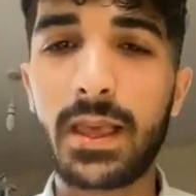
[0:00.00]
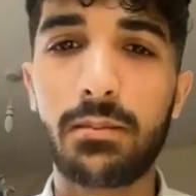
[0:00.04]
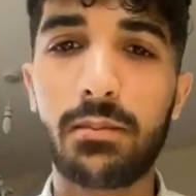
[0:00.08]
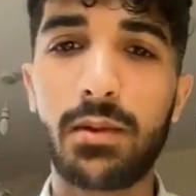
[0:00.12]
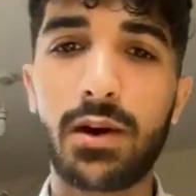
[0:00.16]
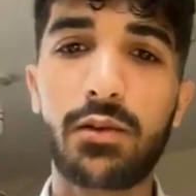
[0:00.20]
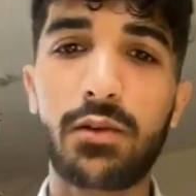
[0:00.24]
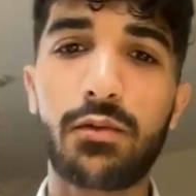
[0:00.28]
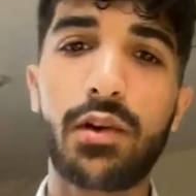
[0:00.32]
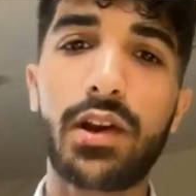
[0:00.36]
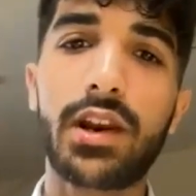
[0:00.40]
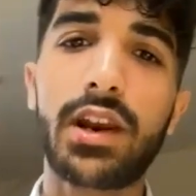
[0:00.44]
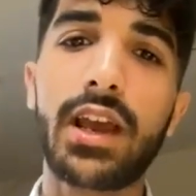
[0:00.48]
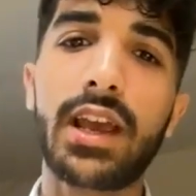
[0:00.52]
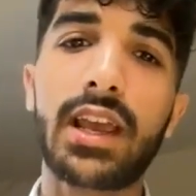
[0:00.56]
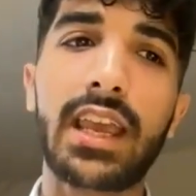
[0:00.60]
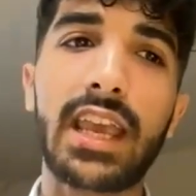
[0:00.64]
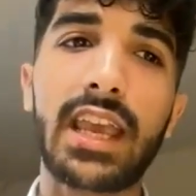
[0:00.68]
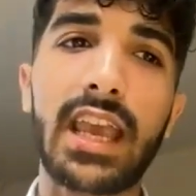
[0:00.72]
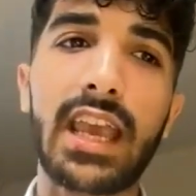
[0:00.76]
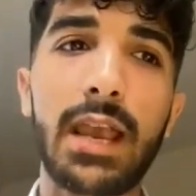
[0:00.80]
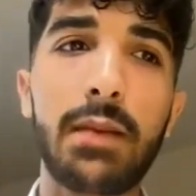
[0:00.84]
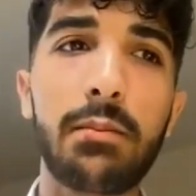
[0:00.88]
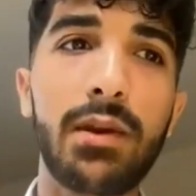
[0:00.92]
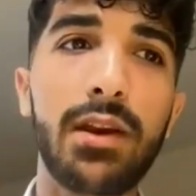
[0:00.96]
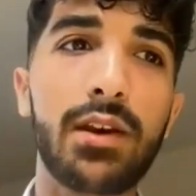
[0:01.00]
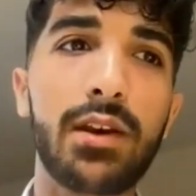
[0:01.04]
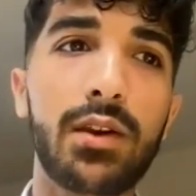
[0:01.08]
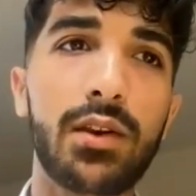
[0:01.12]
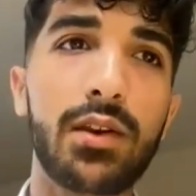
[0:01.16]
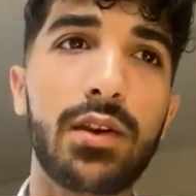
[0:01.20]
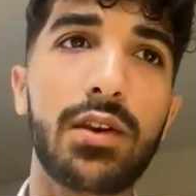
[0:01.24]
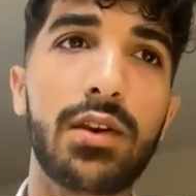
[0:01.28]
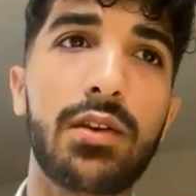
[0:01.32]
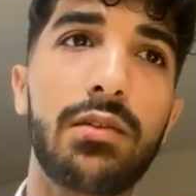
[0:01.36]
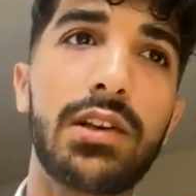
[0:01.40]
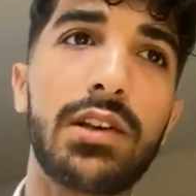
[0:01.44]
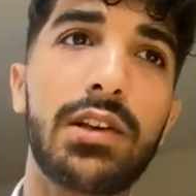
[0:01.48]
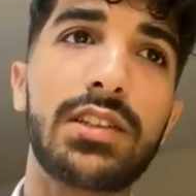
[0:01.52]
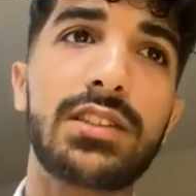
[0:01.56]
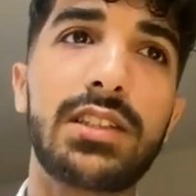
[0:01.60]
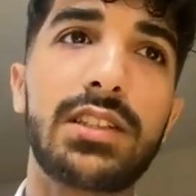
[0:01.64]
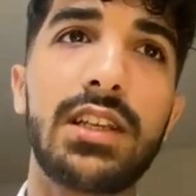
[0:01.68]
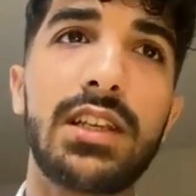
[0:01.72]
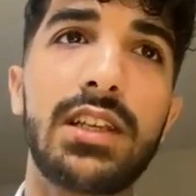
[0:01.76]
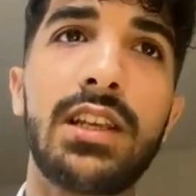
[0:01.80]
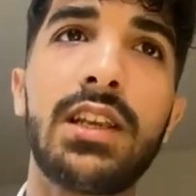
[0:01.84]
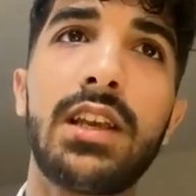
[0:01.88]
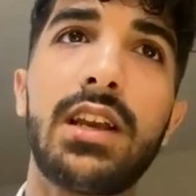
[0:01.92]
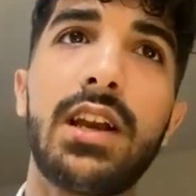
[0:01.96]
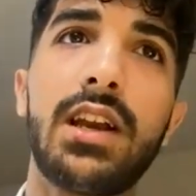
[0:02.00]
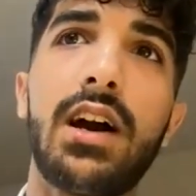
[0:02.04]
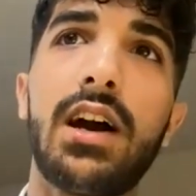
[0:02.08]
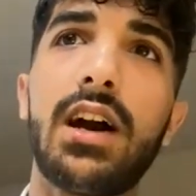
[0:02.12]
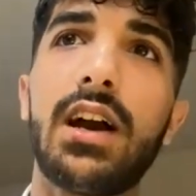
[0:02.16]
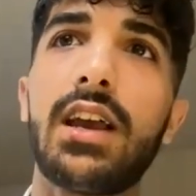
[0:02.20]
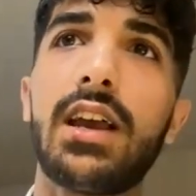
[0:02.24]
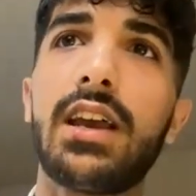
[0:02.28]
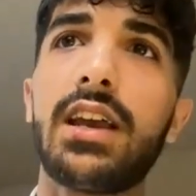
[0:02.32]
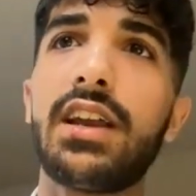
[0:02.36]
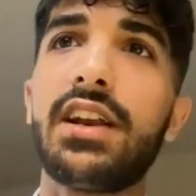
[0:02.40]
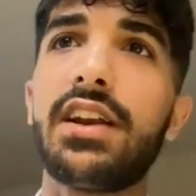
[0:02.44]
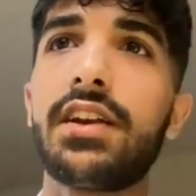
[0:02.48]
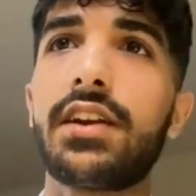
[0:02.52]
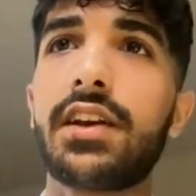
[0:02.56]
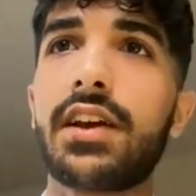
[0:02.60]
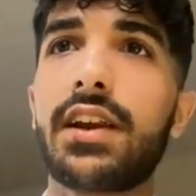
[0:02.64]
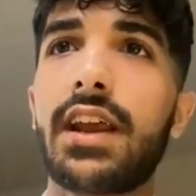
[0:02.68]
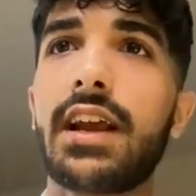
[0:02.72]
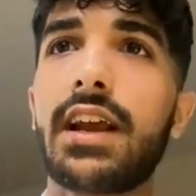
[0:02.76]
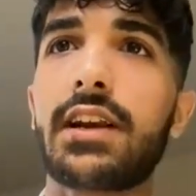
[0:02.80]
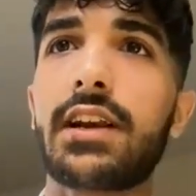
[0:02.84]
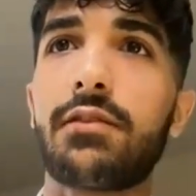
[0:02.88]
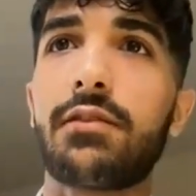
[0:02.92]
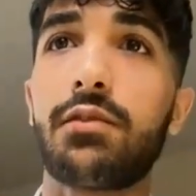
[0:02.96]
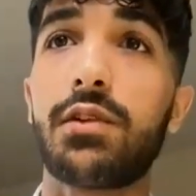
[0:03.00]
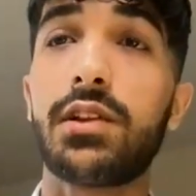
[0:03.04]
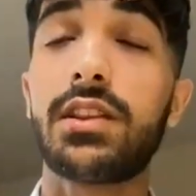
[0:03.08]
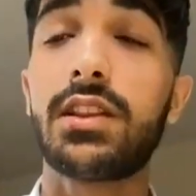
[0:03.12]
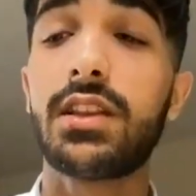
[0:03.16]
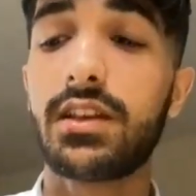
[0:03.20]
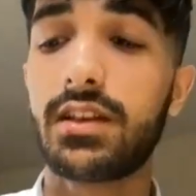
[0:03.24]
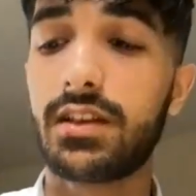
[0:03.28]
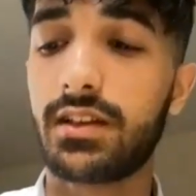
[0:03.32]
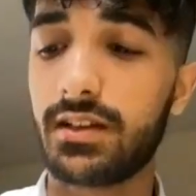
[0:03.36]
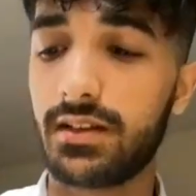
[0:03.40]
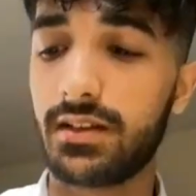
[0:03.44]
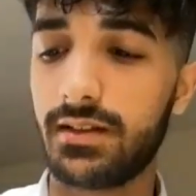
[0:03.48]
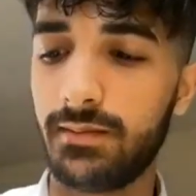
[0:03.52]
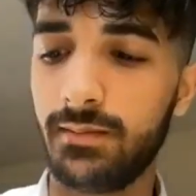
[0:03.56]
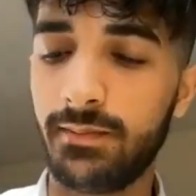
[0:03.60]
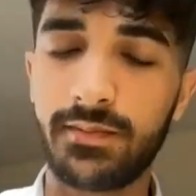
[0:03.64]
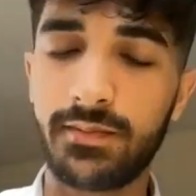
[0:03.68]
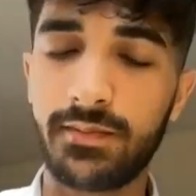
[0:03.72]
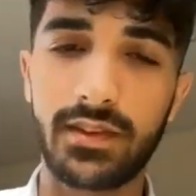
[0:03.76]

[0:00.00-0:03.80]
But when I came into university, I interact with the